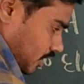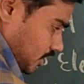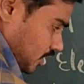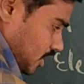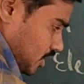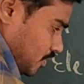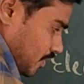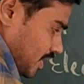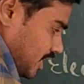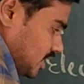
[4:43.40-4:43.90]

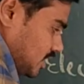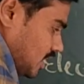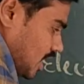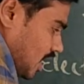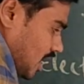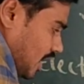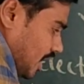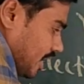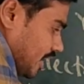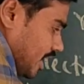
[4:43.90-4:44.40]
This one is
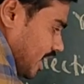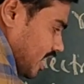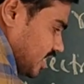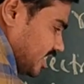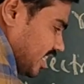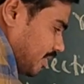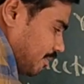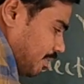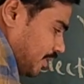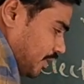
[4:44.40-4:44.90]
the
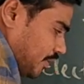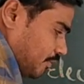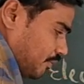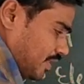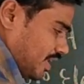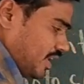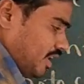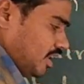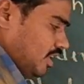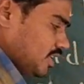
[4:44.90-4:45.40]
relation
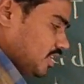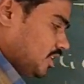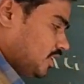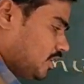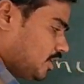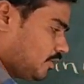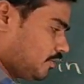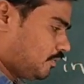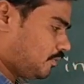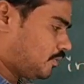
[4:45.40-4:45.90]

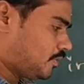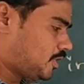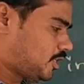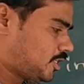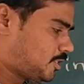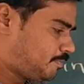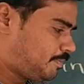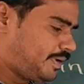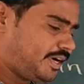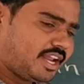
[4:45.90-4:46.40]
between
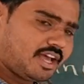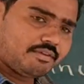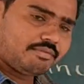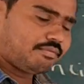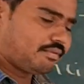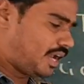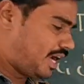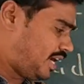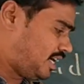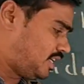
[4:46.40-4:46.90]
speed
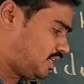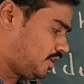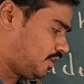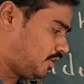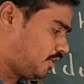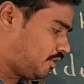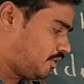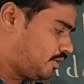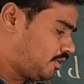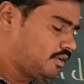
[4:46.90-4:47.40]
of
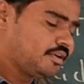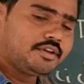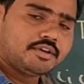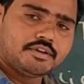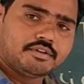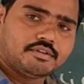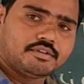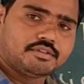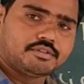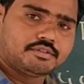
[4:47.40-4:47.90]
light,
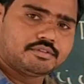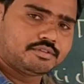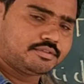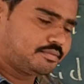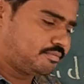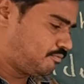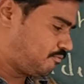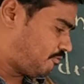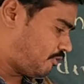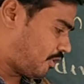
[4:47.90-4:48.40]

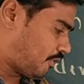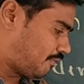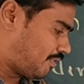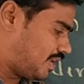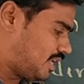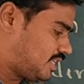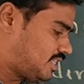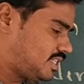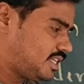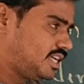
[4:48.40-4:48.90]

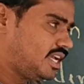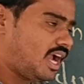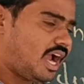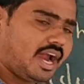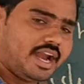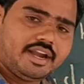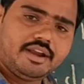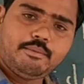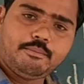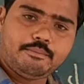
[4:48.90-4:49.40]

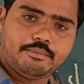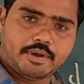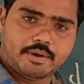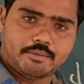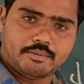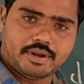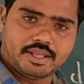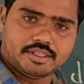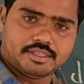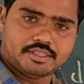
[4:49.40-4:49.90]
frequency, and
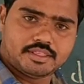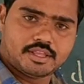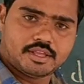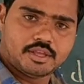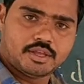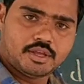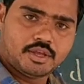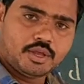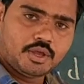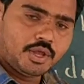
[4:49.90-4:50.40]
wavelength.
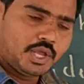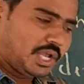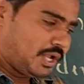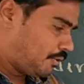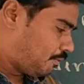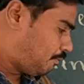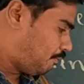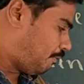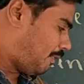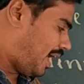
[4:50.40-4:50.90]

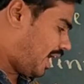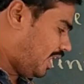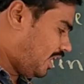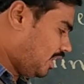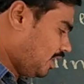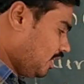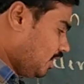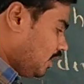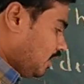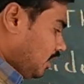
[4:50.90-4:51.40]

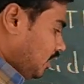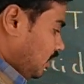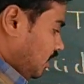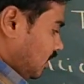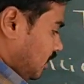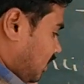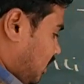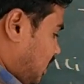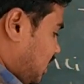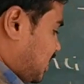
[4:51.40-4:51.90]
When
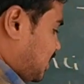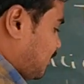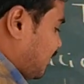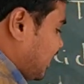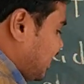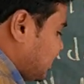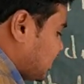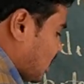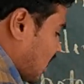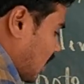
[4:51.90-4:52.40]
this
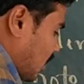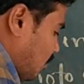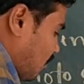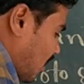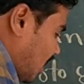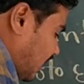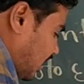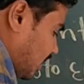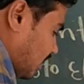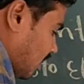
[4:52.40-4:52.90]
one is
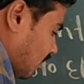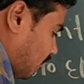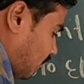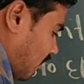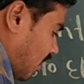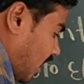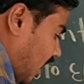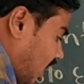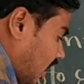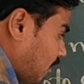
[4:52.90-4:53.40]
converted in the
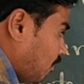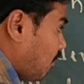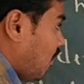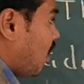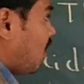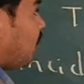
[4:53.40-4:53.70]
form